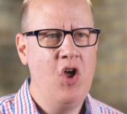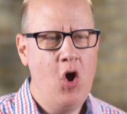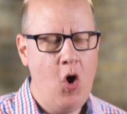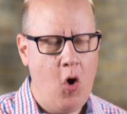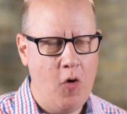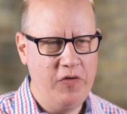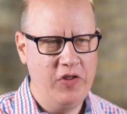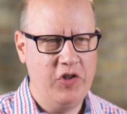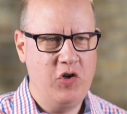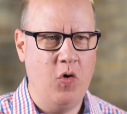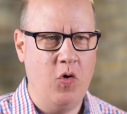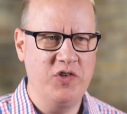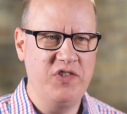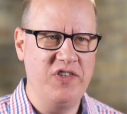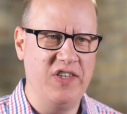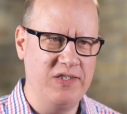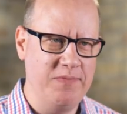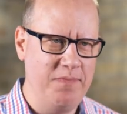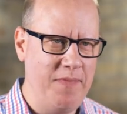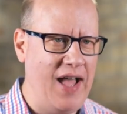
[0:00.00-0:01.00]
Over the course of
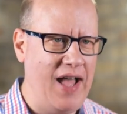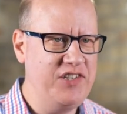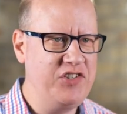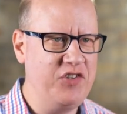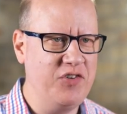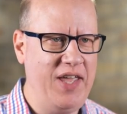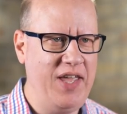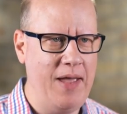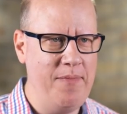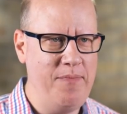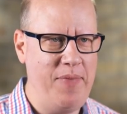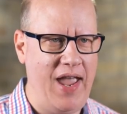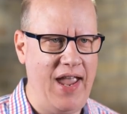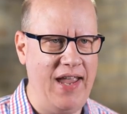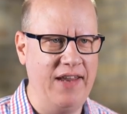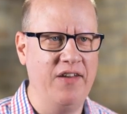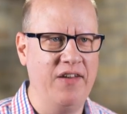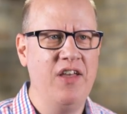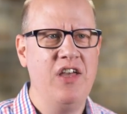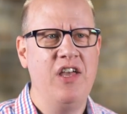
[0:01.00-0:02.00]
this monster campaign,
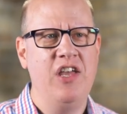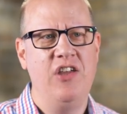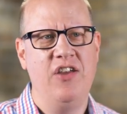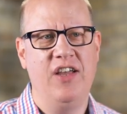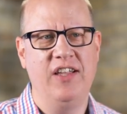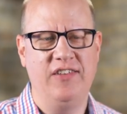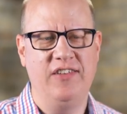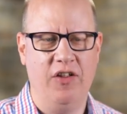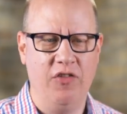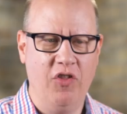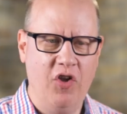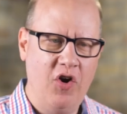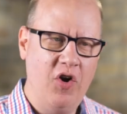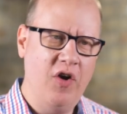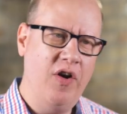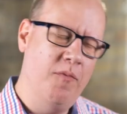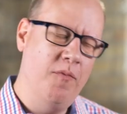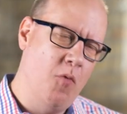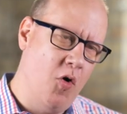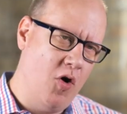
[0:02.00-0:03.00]
you get to learn
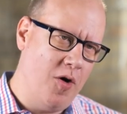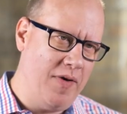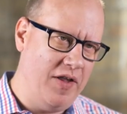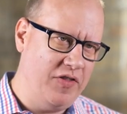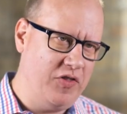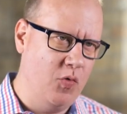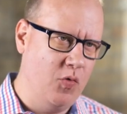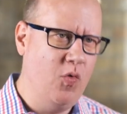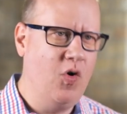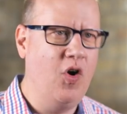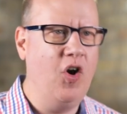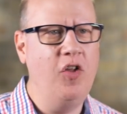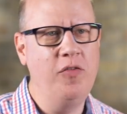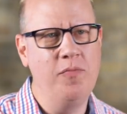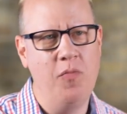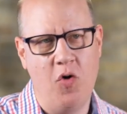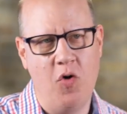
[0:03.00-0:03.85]
more about the world, more